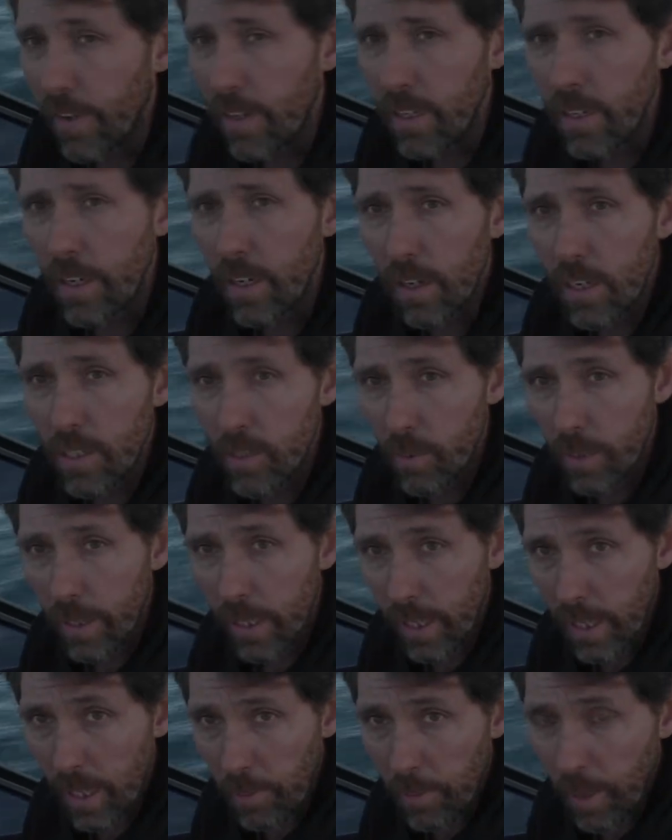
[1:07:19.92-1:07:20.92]
If any of you guys
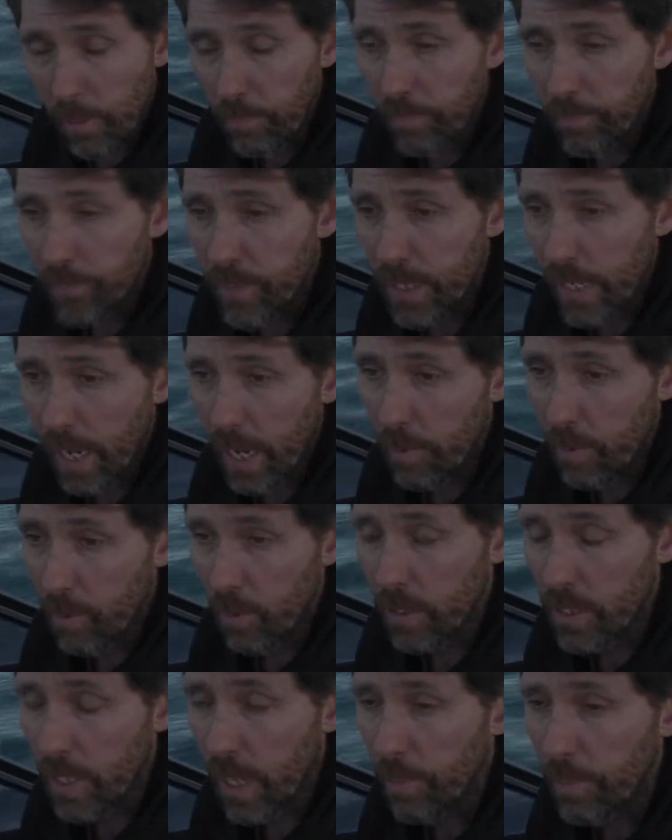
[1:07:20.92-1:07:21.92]
want to keep up to date
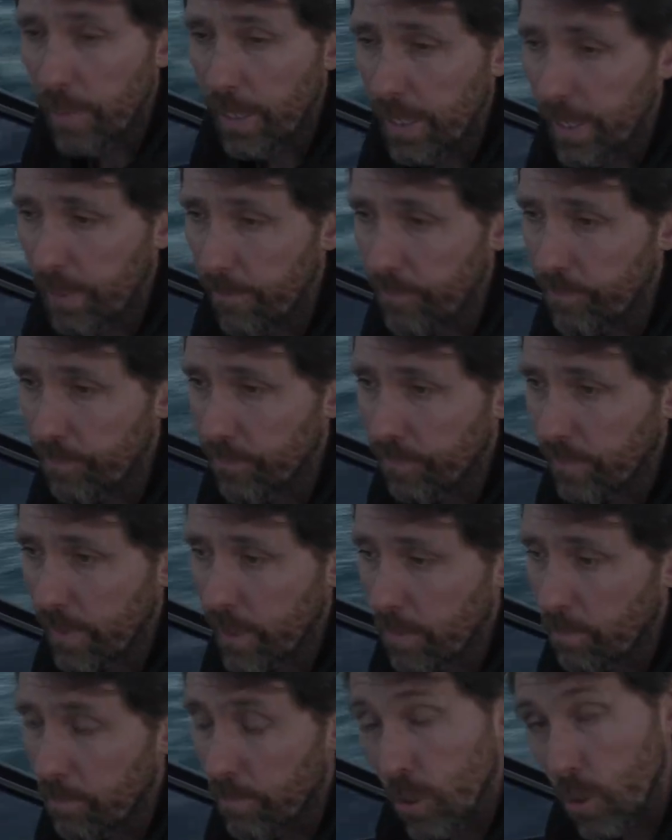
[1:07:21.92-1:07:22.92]
with what's happening
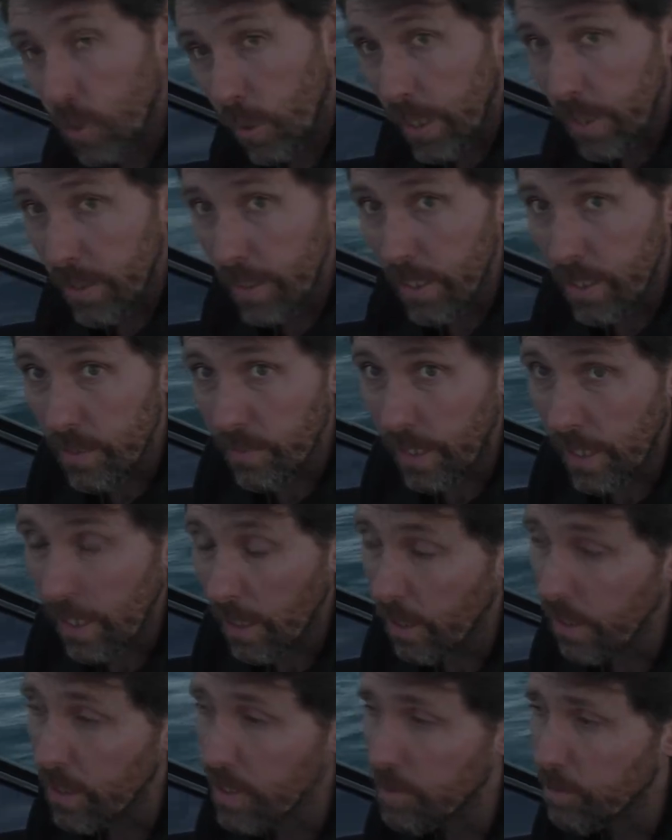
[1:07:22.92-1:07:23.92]
between these
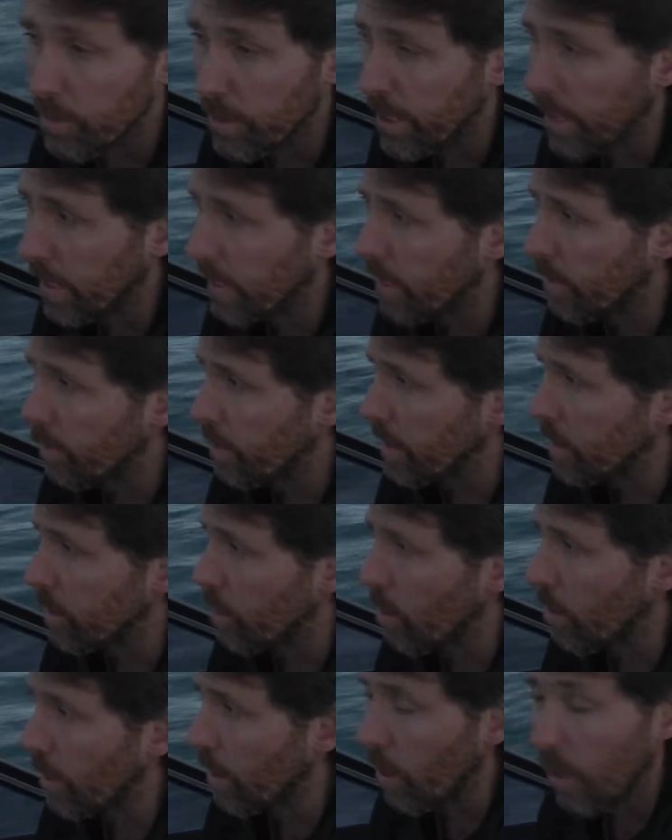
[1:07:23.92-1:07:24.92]
videos, particularly with
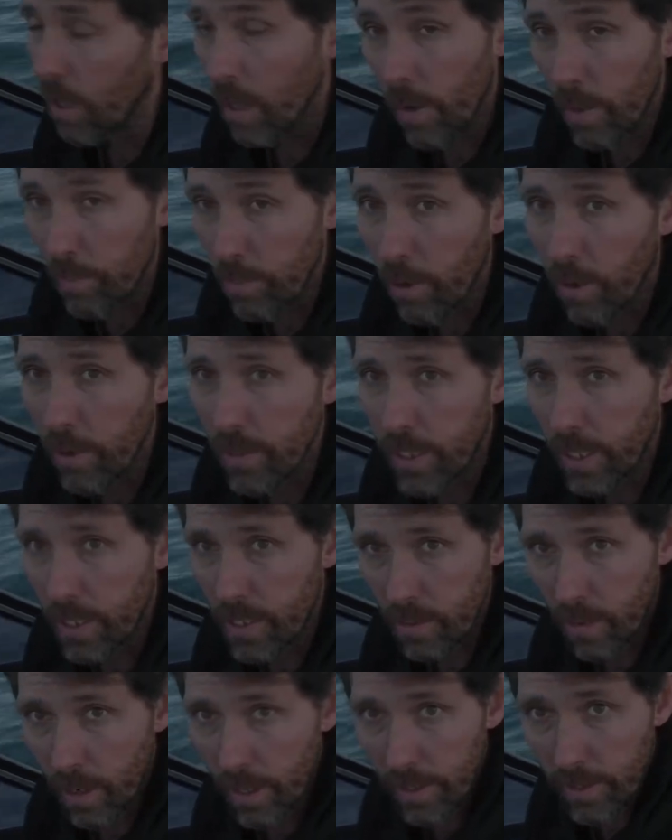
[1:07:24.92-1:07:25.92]
long ongoing
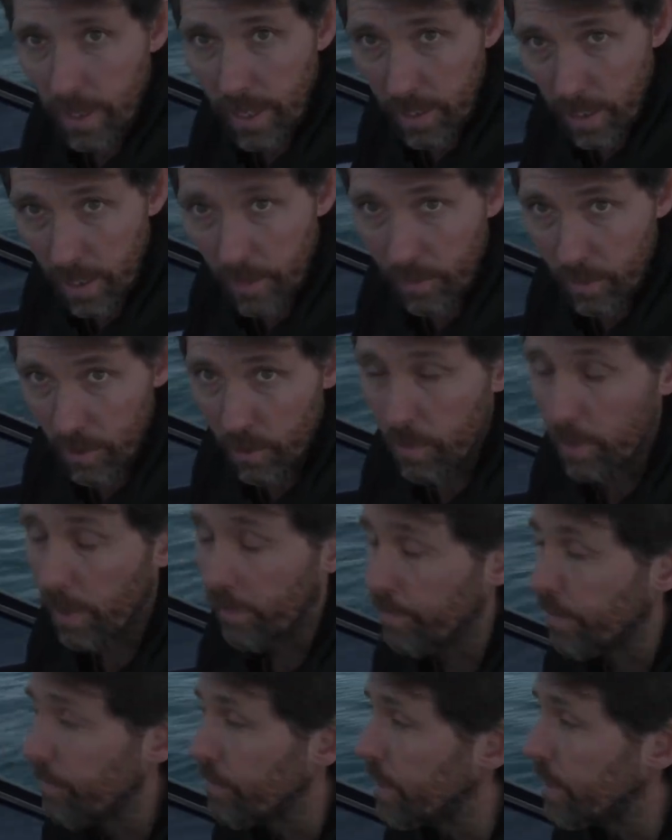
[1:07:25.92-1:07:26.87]
projects like that Evinrude one